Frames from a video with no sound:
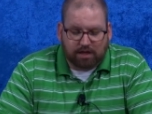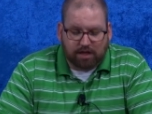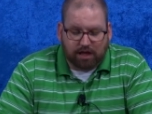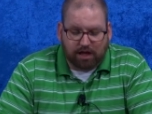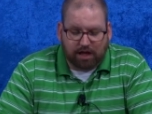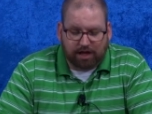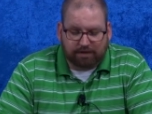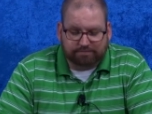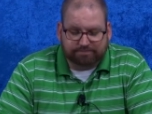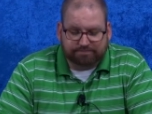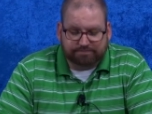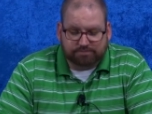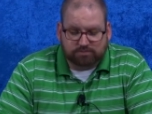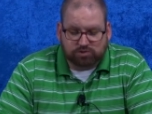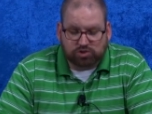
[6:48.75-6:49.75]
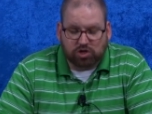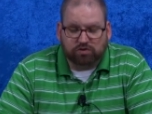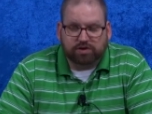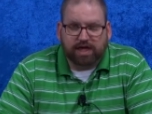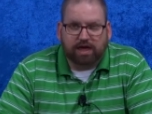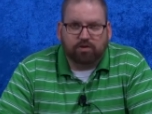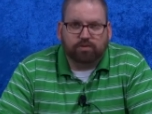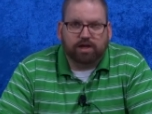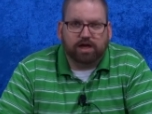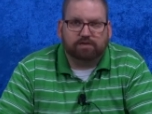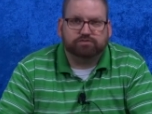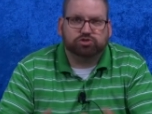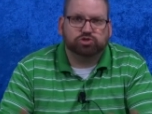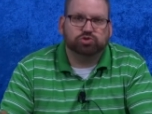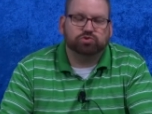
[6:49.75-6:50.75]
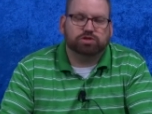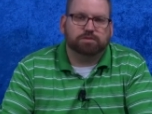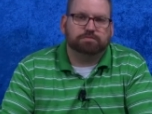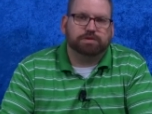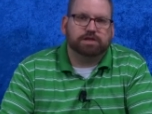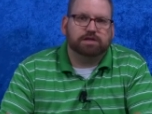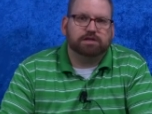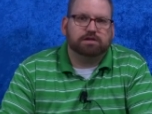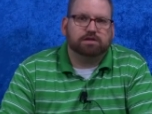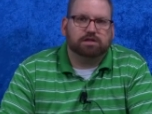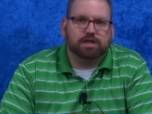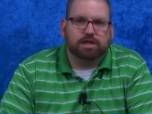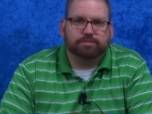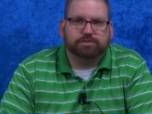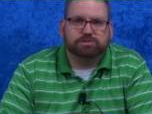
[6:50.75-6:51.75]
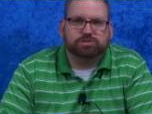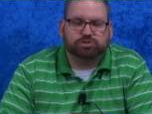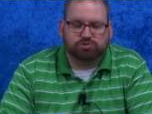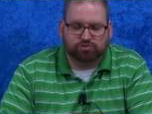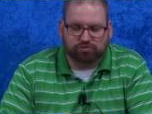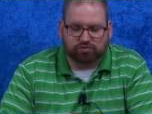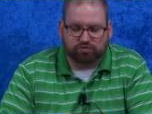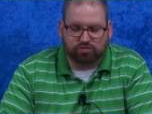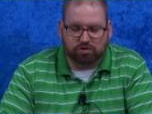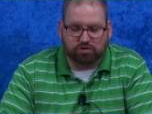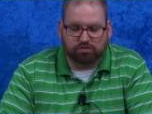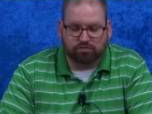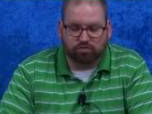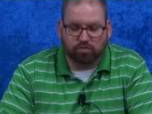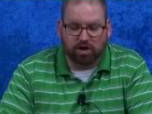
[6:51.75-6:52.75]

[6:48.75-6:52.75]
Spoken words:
So now we have two competing claimants to the throne.